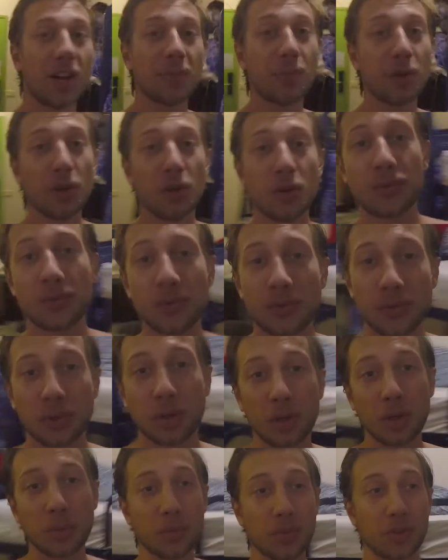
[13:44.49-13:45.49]
I've moved
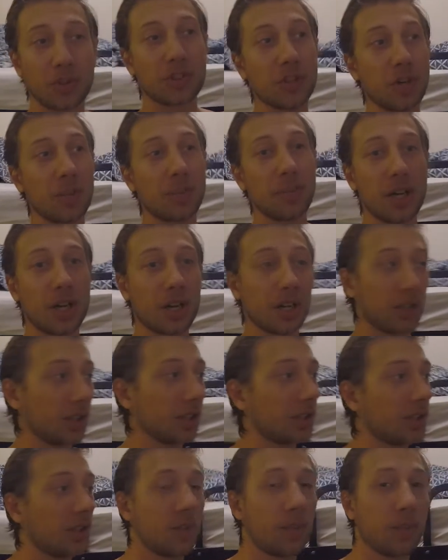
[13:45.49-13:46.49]
from the top
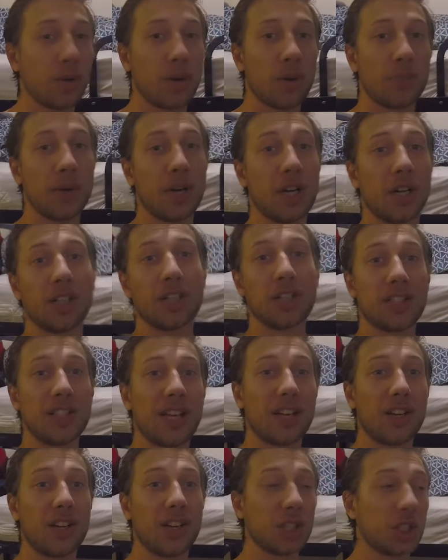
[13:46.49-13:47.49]
bunk to the bottom bunk because
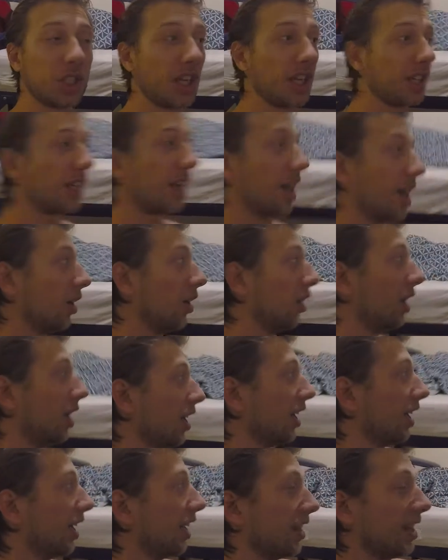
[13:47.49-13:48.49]
that guy checked out,
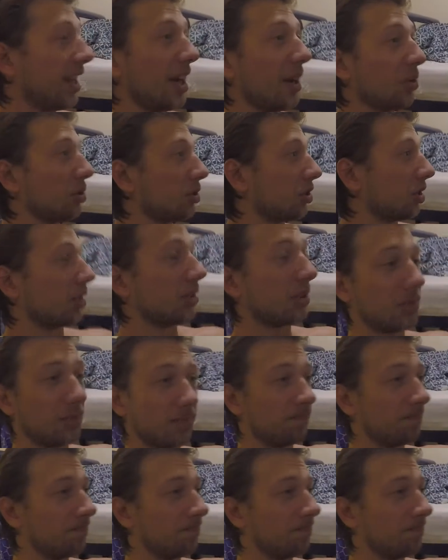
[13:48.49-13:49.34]
and that was just